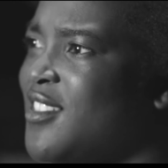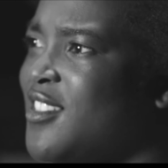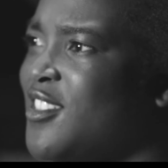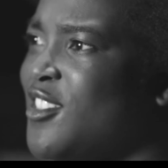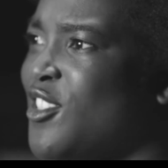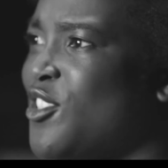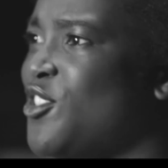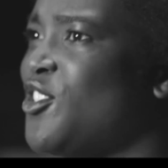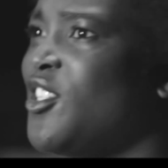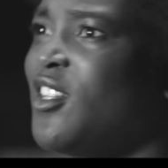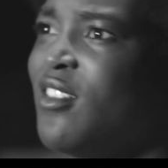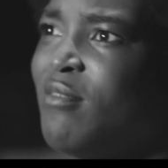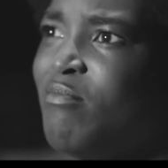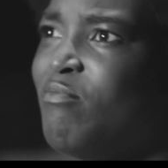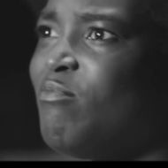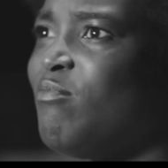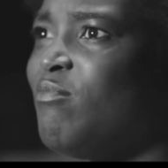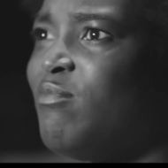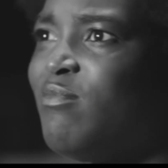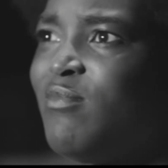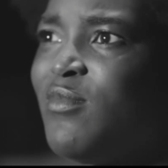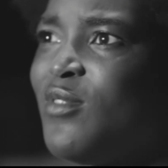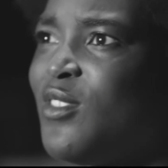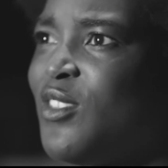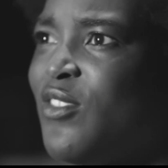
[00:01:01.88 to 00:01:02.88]
such a
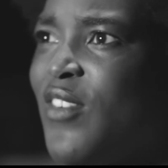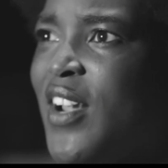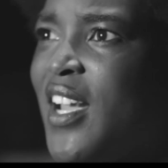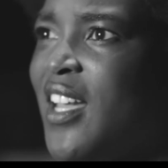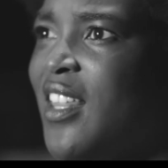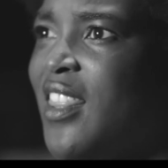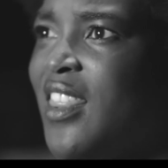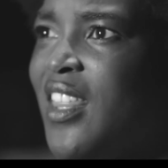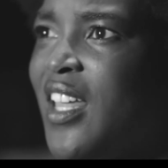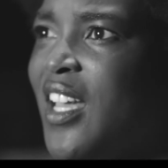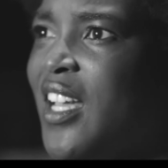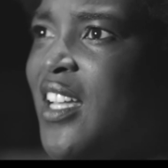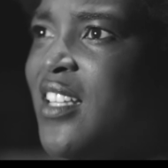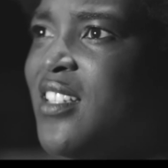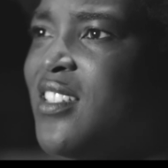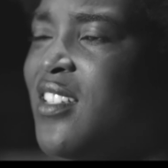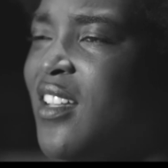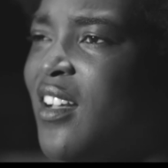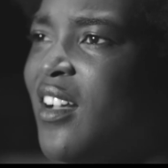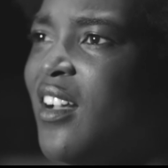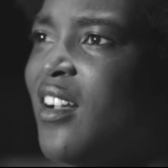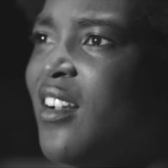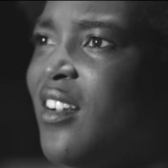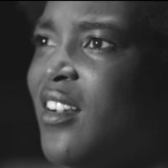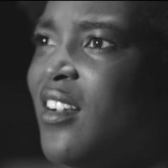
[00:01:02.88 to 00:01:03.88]
great
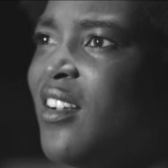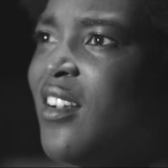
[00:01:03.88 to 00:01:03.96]
theatre.